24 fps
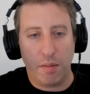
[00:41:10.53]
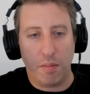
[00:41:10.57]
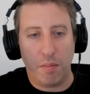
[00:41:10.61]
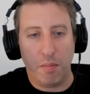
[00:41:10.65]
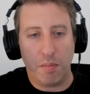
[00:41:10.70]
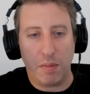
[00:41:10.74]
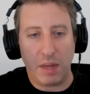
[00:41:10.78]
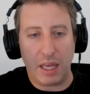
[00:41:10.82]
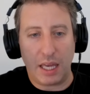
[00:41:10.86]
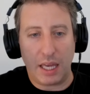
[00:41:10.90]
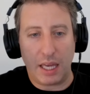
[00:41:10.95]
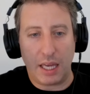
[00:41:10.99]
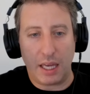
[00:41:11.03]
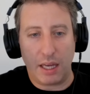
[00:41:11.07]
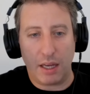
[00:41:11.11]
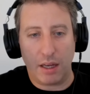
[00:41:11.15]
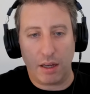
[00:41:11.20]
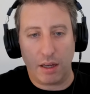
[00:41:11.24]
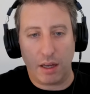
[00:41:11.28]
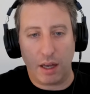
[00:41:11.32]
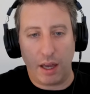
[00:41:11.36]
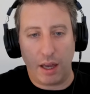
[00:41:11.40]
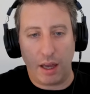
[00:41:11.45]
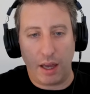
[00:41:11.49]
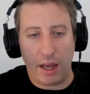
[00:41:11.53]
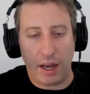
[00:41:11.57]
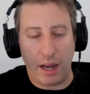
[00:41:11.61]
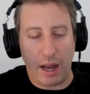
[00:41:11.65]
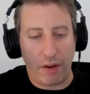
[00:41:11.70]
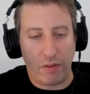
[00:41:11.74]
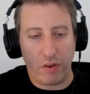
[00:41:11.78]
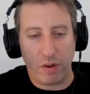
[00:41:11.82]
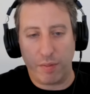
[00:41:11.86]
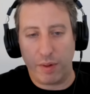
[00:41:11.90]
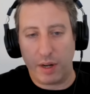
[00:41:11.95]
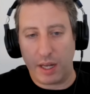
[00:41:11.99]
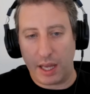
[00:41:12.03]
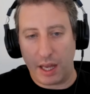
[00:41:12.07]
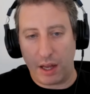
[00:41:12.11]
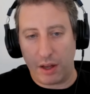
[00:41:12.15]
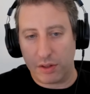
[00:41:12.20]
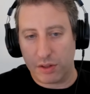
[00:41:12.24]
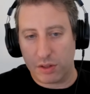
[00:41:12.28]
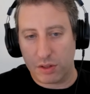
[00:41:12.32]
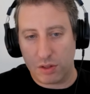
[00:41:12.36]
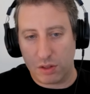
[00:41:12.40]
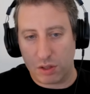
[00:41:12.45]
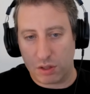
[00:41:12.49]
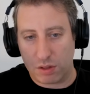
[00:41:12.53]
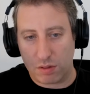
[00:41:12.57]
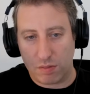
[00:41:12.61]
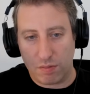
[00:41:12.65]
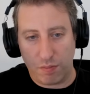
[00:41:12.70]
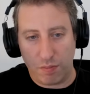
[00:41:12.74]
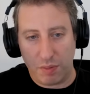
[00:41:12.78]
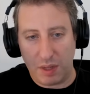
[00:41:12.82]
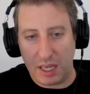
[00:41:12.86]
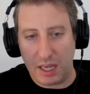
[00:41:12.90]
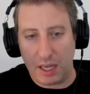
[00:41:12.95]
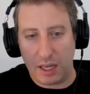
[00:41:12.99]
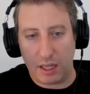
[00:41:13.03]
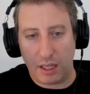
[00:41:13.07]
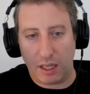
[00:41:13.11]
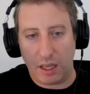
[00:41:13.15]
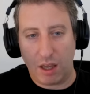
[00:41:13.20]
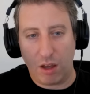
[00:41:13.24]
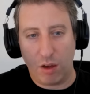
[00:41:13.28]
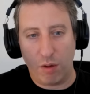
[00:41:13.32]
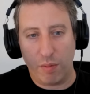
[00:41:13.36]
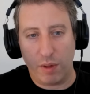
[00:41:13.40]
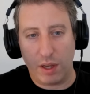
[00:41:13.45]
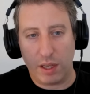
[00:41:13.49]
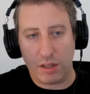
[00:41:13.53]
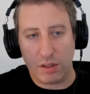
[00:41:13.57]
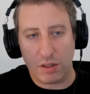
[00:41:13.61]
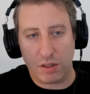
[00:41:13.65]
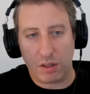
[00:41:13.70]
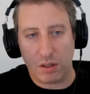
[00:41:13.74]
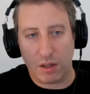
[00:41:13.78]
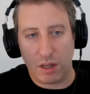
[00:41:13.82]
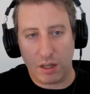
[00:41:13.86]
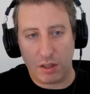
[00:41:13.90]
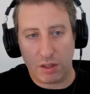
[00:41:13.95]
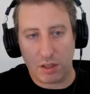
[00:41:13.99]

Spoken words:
me and everybody else just being humans,